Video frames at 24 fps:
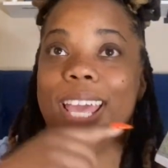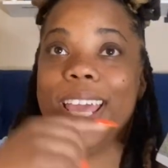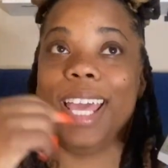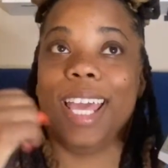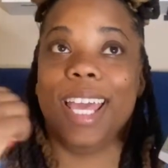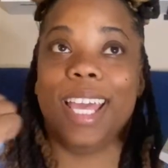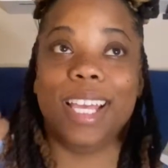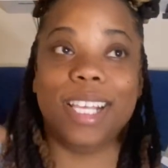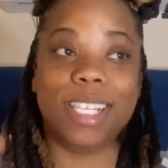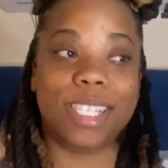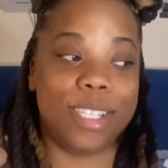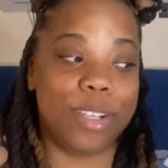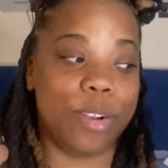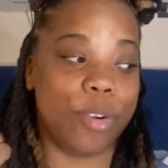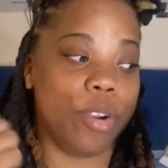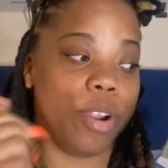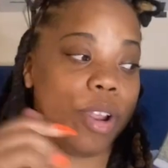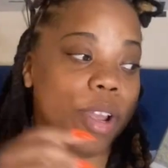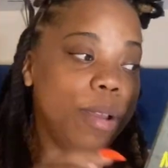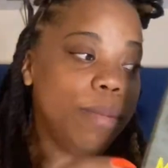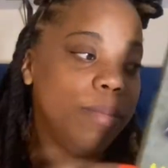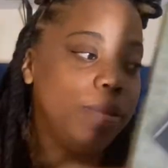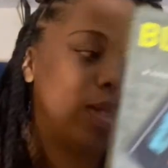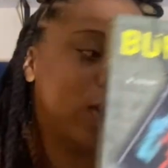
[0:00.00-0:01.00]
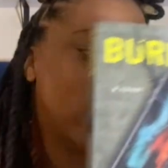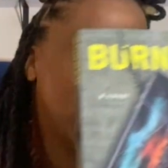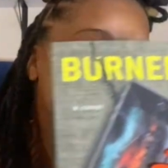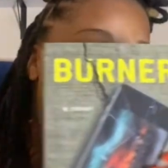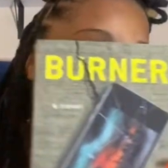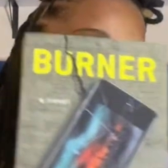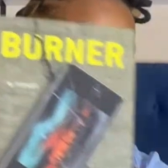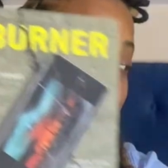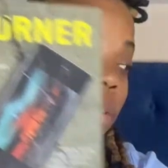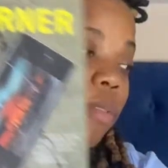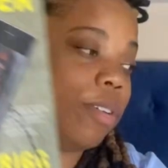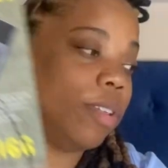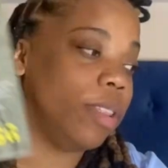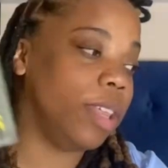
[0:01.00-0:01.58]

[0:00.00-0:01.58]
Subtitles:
Instagram. So head over